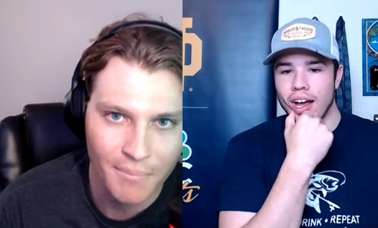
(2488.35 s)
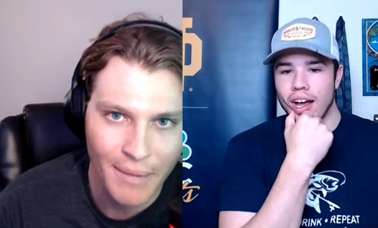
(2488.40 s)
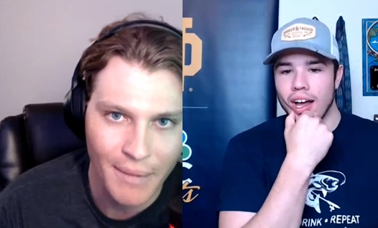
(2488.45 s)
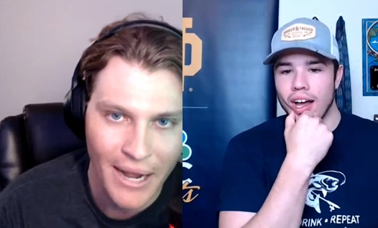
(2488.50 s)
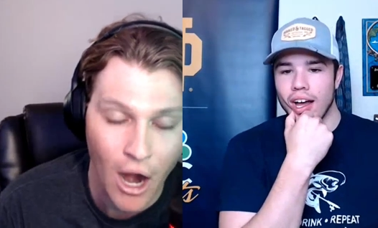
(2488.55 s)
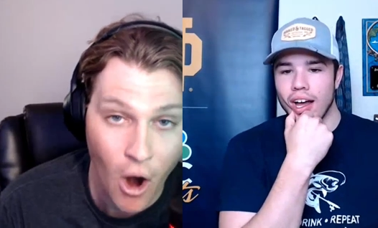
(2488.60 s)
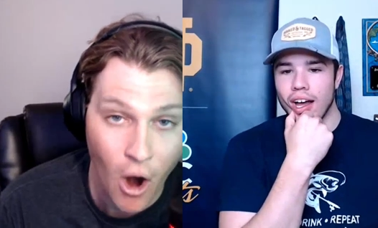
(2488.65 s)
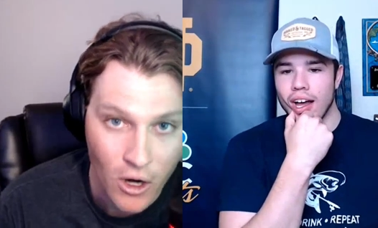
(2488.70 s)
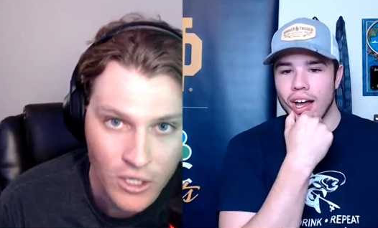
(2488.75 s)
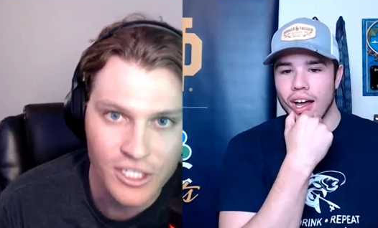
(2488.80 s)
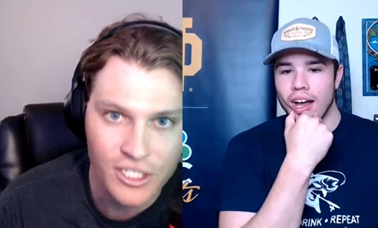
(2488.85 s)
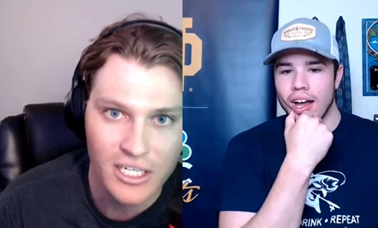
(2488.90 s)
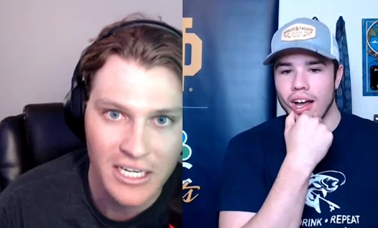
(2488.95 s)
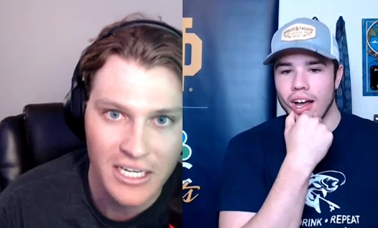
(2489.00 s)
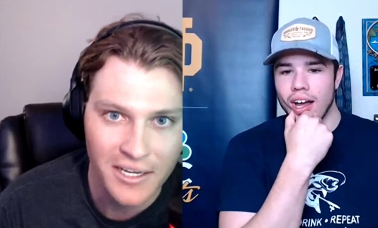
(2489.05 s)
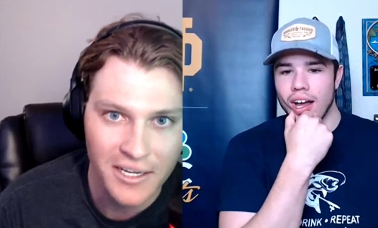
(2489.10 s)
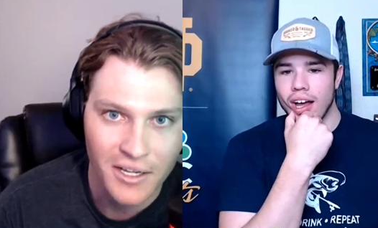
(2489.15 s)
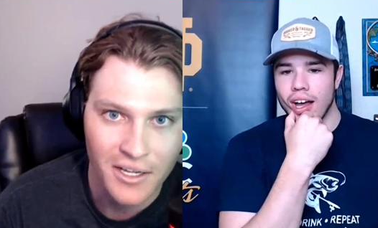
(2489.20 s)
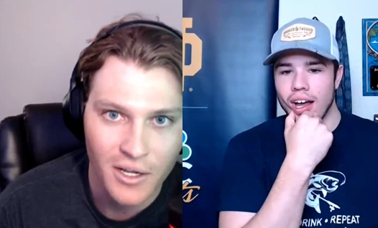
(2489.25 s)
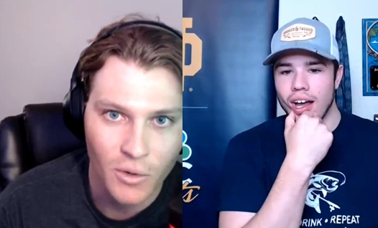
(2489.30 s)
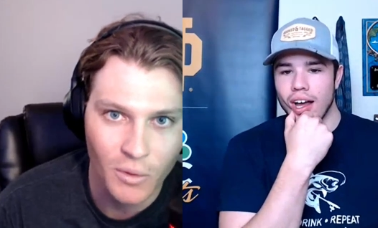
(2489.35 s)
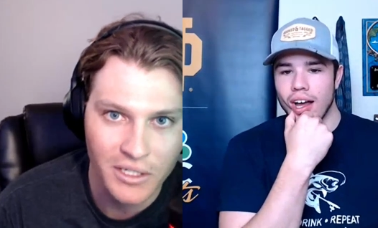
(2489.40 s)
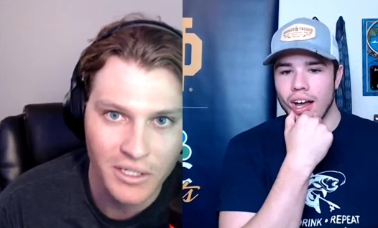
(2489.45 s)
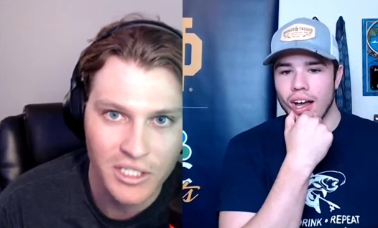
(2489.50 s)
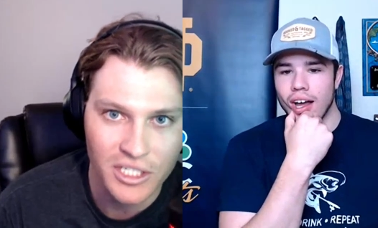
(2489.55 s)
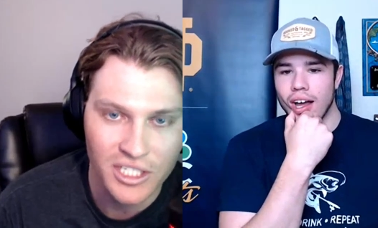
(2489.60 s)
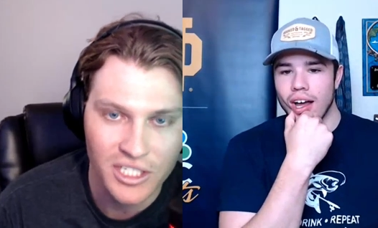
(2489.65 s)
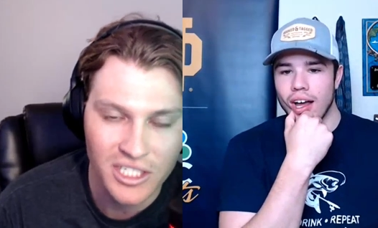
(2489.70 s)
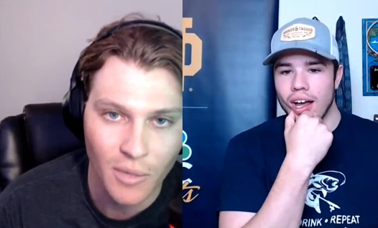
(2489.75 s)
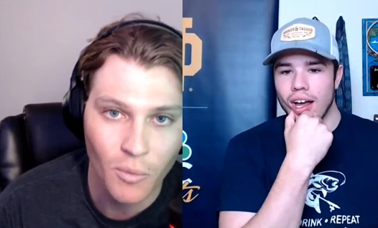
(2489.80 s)
Speaker 1: by arsony,
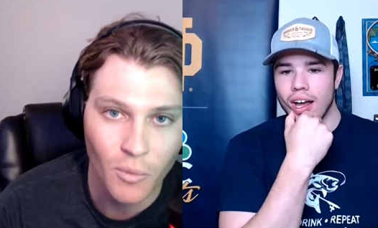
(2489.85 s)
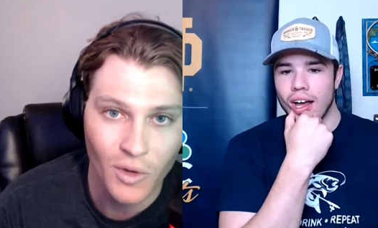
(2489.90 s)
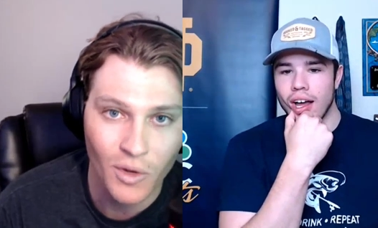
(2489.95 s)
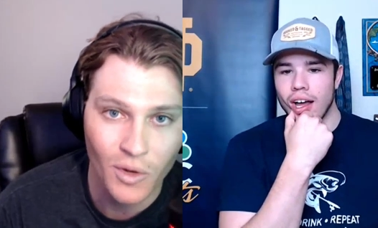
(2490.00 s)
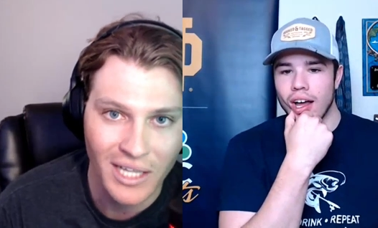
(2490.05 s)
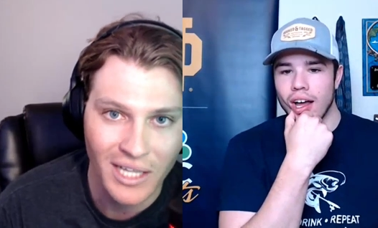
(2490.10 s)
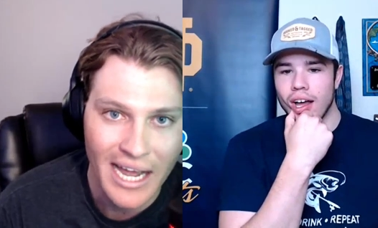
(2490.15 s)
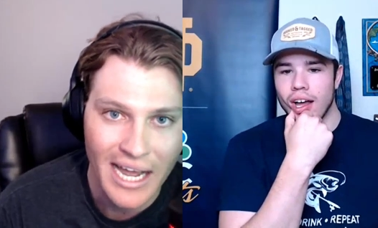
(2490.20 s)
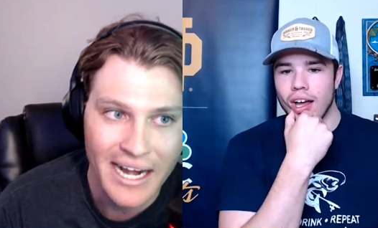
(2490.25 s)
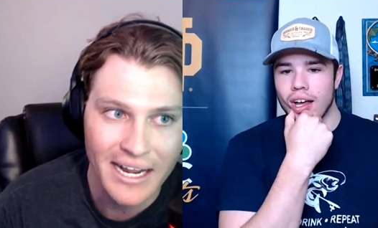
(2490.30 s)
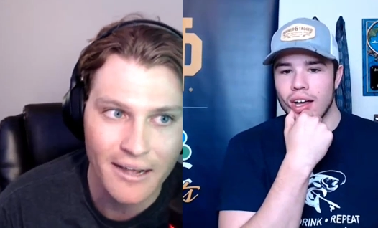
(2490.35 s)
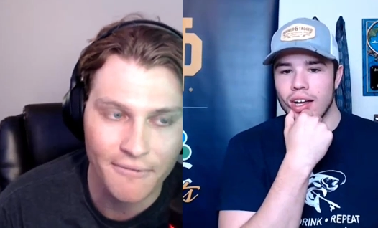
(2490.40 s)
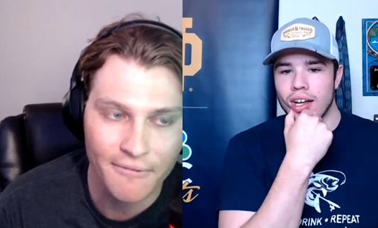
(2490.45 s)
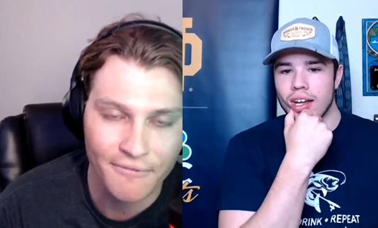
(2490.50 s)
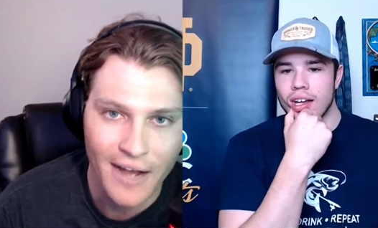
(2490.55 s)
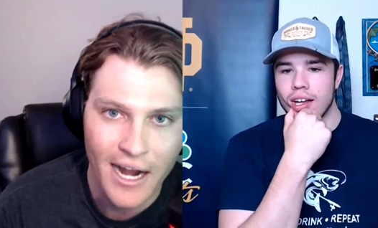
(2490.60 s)
which is someone lighting a